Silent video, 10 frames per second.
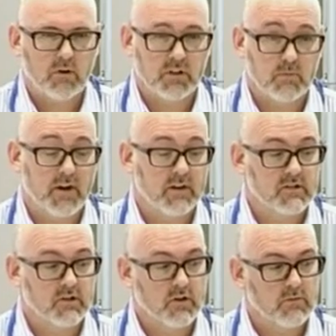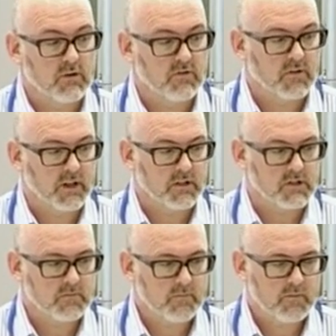and dependent on a number of
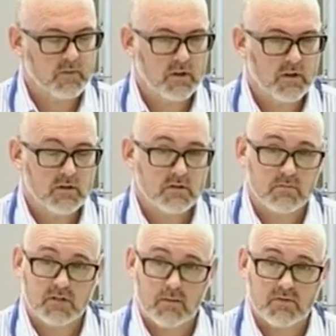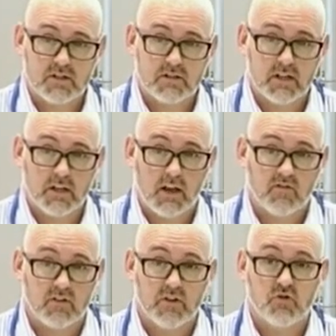things. Sometimes it's the
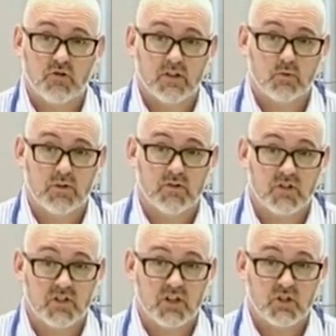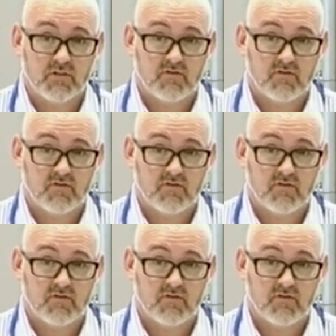level of interest within the teaching